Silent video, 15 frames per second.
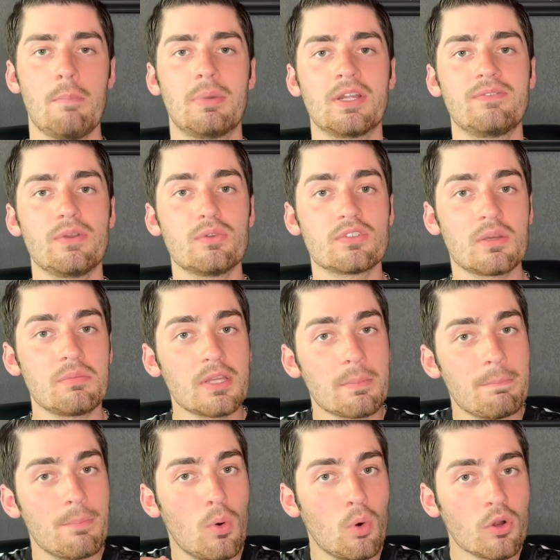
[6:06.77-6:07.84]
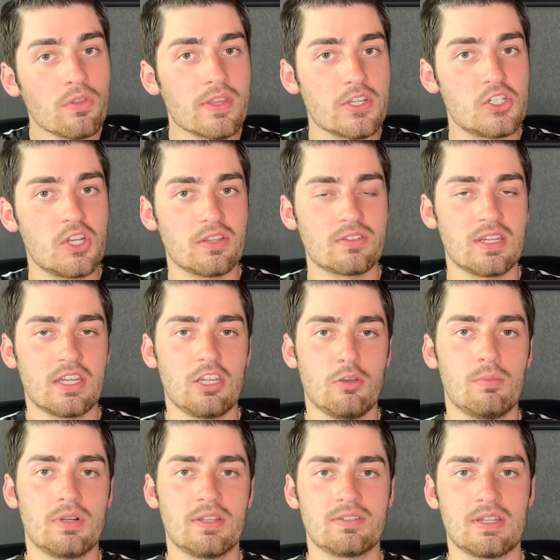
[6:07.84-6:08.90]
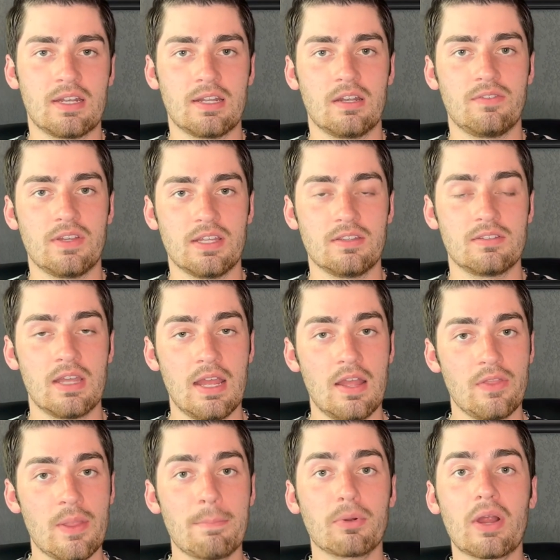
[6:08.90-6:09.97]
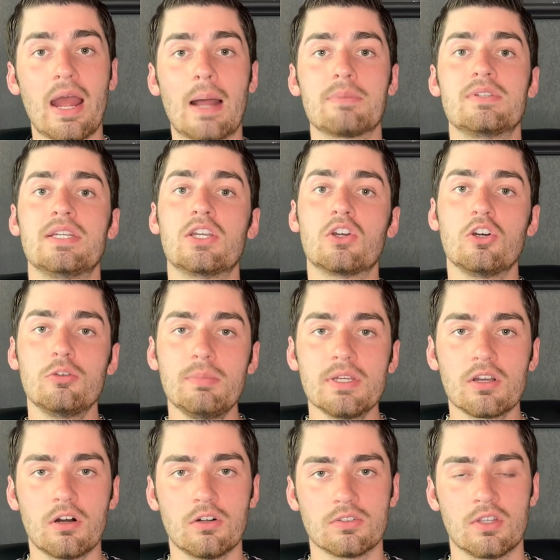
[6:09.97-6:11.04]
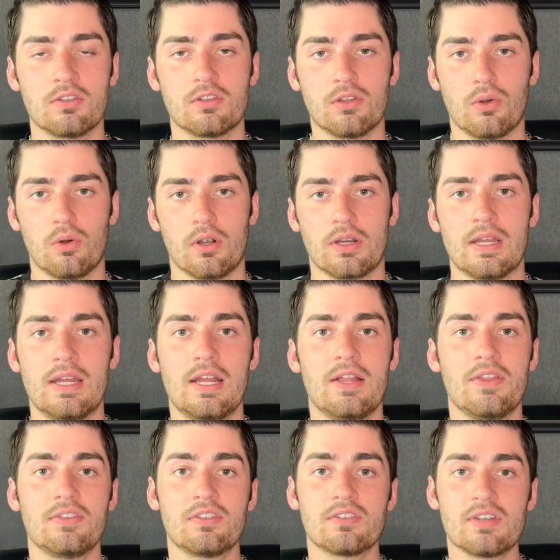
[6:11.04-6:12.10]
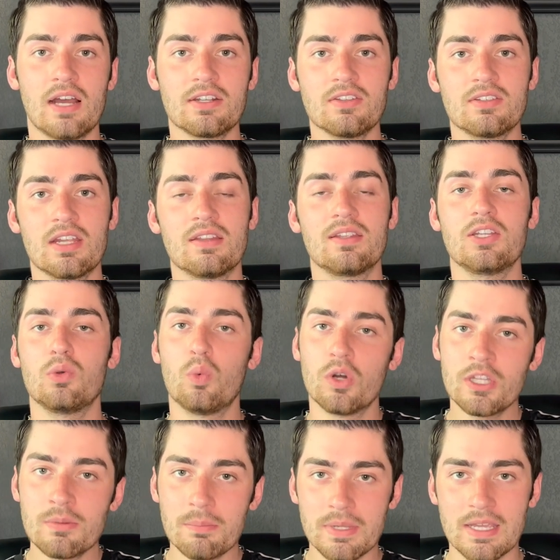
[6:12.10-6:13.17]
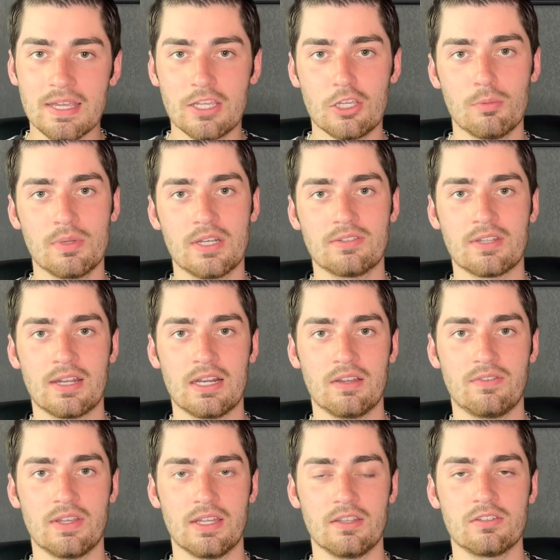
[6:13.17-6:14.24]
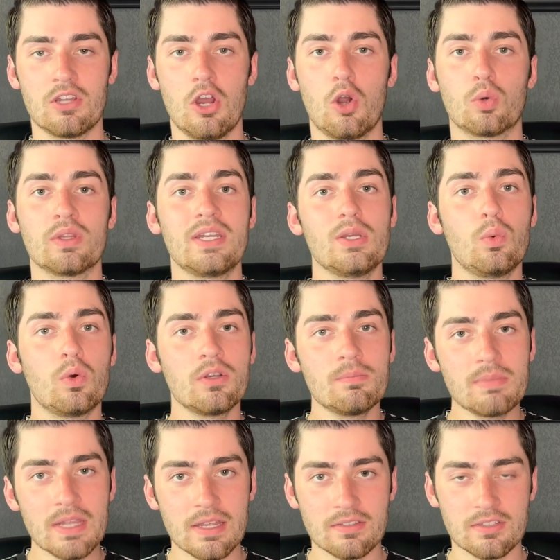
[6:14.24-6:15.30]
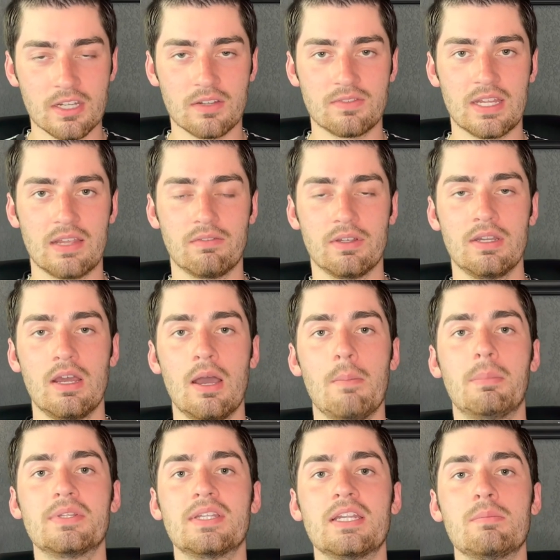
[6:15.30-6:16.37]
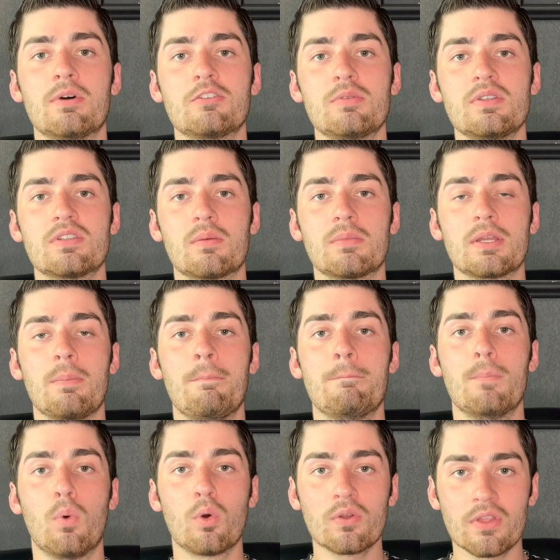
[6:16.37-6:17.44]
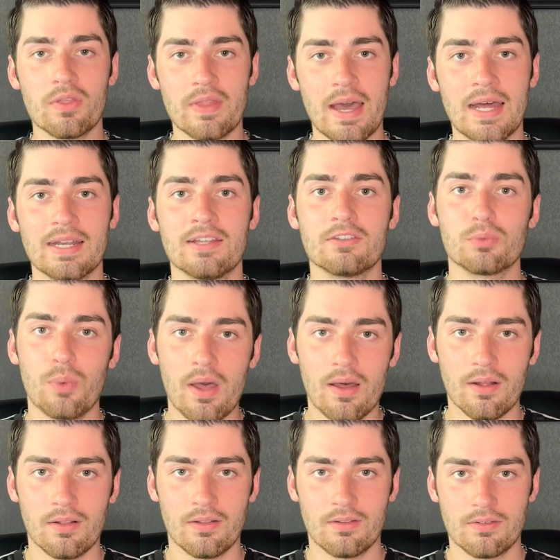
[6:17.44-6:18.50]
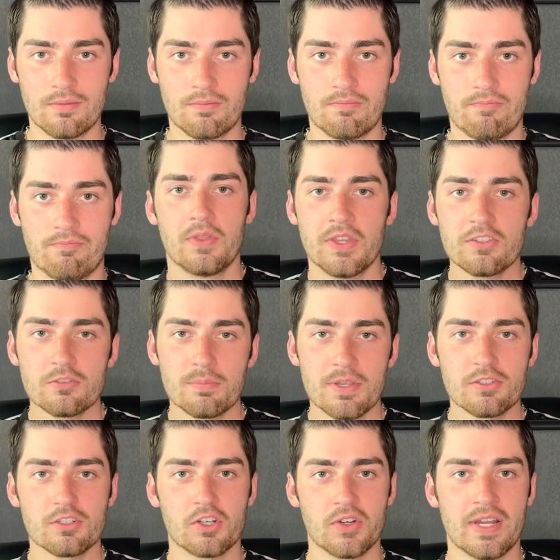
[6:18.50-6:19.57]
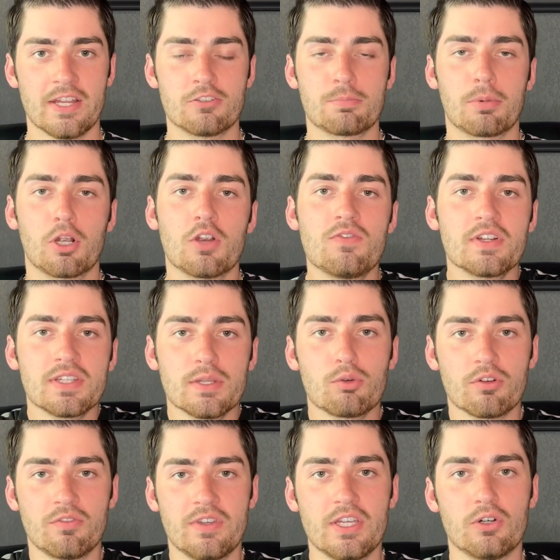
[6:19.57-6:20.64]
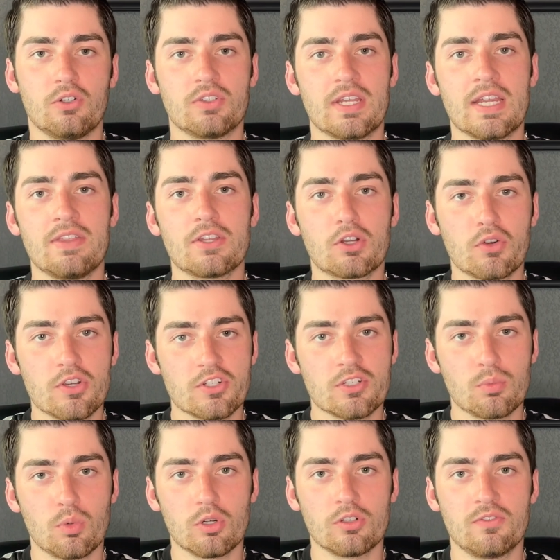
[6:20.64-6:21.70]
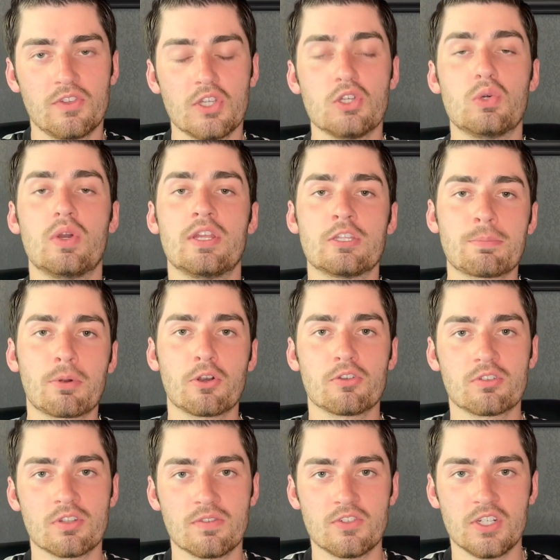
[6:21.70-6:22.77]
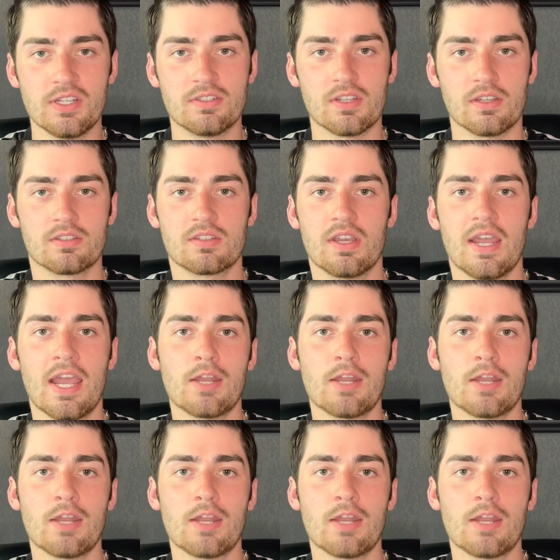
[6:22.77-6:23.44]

But if he was something more than just a human descendant of his, then perhaps he could be called his Lord. This is not to say that he wouldn't be a human descendant of his, or that he wouldn't be a son of David, but that he must be something more than that as well. This mystery is perfectly revealed in the Christian worldview in the person of Jesus.